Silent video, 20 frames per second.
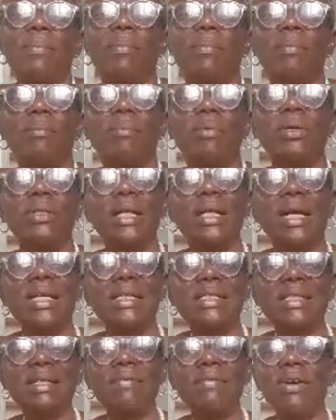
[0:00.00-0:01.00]
But there are
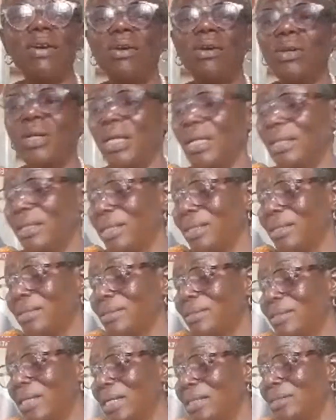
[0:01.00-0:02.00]
several other
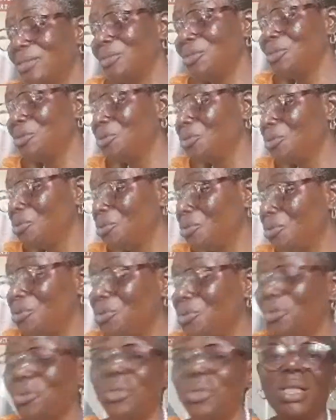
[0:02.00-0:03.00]
things that you
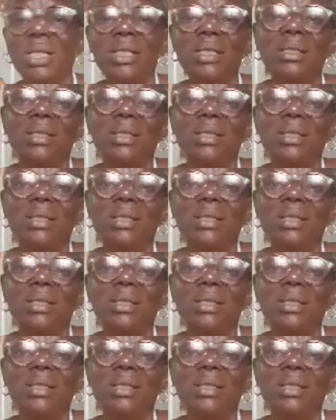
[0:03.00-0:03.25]
need